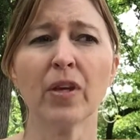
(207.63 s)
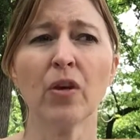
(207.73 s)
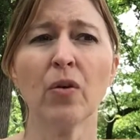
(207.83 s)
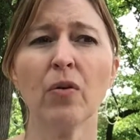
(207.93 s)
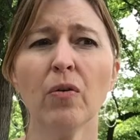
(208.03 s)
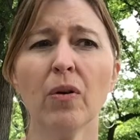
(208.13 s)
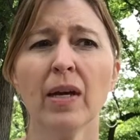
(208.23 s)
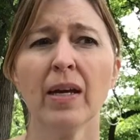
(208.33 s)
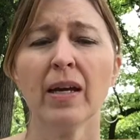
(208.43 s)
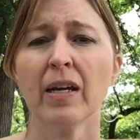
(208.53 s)
You
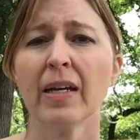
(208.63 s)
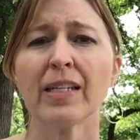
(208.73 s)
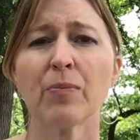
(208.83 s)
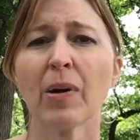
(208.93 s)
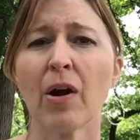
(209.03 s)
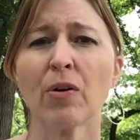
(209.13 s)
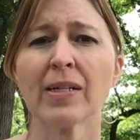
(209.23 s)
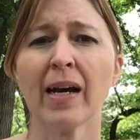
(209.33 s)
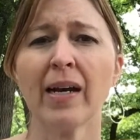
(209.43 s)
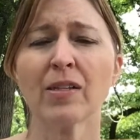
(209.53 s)
get to
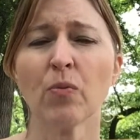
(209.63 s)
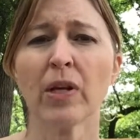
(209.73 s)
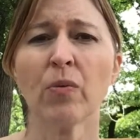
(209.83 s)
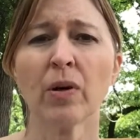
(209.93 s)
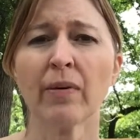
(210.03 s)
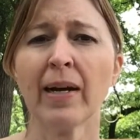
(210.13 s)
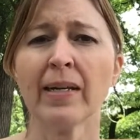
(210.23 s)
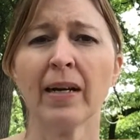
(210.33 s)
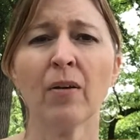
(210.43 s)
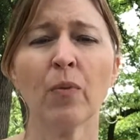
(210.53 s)
prioritize what you want to write
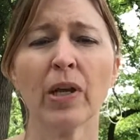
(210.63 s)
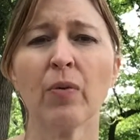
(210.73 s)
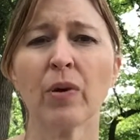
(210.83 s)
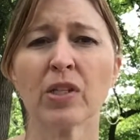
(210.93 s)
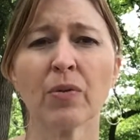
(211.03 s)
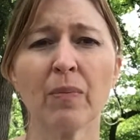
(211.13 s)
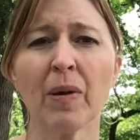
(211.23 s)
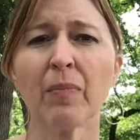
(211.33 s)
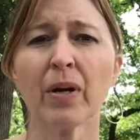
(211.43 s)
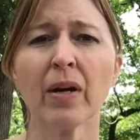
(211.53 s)
down, what you want to
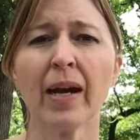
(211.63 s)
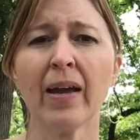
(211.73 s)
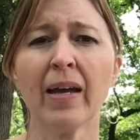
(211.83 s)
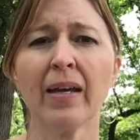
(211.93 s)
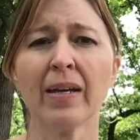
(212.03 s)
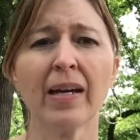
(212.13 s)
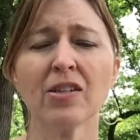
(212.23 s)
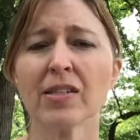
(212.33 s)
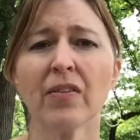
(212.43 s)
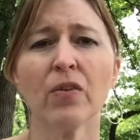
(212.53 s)
remember, and I
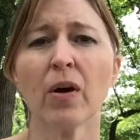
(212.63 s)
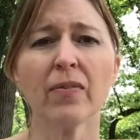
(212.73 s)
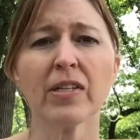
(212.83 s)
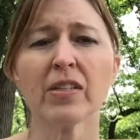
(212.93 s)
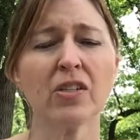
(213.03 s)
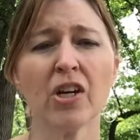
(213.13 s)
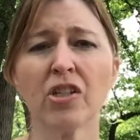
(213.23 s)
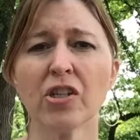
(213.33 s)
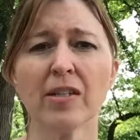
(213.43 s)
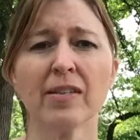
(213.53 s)
just give you all the
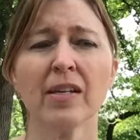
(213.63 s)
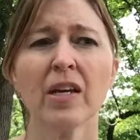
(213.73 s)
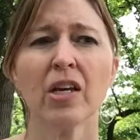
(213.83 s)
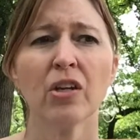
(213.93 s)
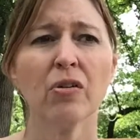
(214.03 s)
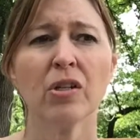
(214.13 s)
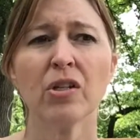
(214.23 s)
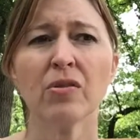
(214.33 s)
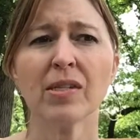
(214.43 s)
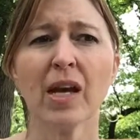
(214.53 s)
suggestions. You can
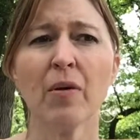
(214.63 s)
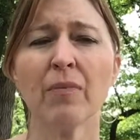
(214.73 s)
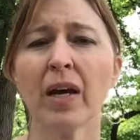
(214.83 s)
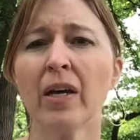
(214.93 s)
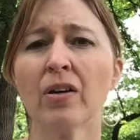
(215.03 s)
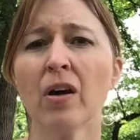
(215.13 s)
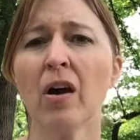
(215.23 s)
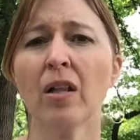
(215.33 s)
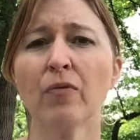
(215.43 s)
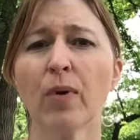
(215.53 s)
do some, none, or
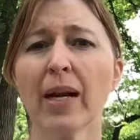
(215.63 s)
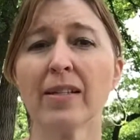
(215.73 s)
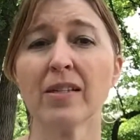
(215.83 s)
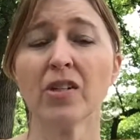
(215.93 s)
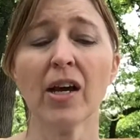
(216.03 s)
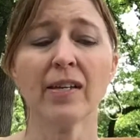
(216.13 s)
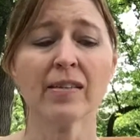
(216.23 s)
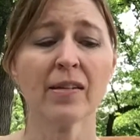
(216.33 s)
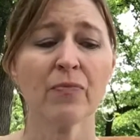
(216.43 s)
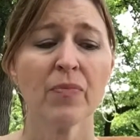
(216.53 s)
all of what I
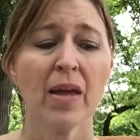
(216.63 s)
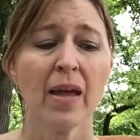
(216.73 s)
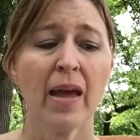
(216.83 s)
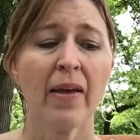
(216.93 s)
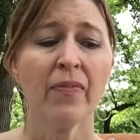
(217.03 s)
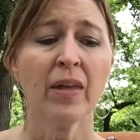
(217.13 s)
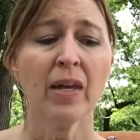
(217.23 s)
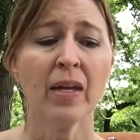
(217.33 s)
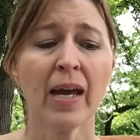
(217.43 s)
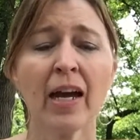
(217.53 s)
suggest. And
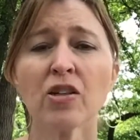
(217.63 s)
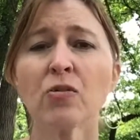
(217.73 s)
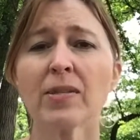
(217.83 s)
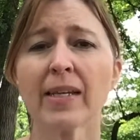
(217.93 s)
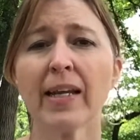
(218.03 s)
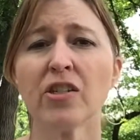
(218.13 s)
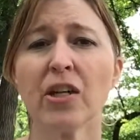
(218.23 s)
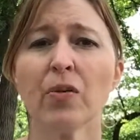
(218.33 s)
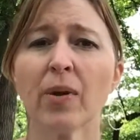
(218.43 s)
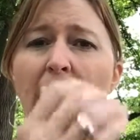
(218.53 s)
then actual
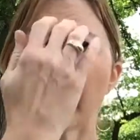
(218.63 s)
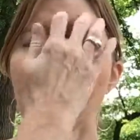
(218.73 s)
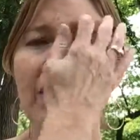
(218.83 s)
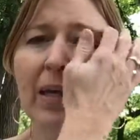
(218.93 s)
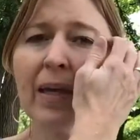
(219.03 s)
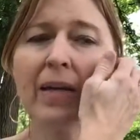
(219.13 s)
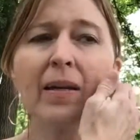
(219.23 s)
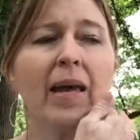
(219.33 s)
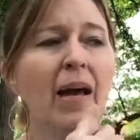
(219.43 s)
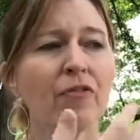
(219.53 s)
staging, where I come
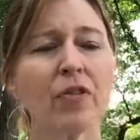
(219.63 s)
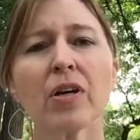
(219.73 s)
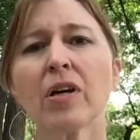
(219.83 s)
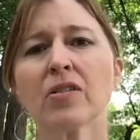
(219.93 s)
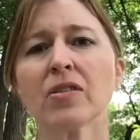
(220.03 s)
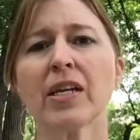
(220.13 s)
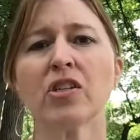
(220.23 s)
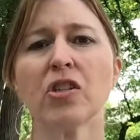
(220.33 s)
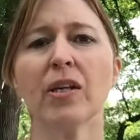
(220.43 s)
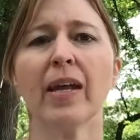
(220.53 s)
in after the
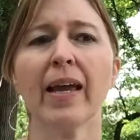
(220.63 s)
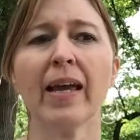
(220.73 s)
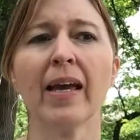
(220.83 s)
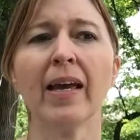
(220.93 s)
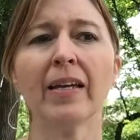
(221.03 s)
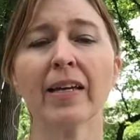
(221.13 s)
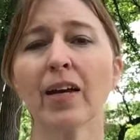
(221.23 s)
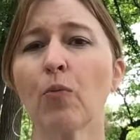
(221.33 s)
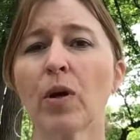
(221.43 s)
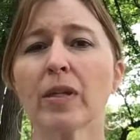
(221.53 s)
consultation and
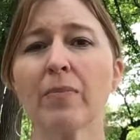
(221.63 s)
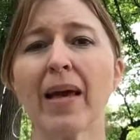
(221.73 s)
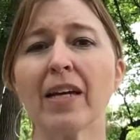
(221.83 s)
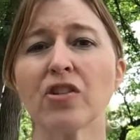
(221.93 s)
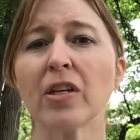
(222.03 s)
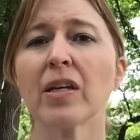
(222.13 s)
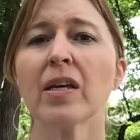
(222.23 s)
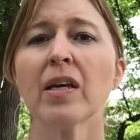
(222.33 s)
kind of work the magic.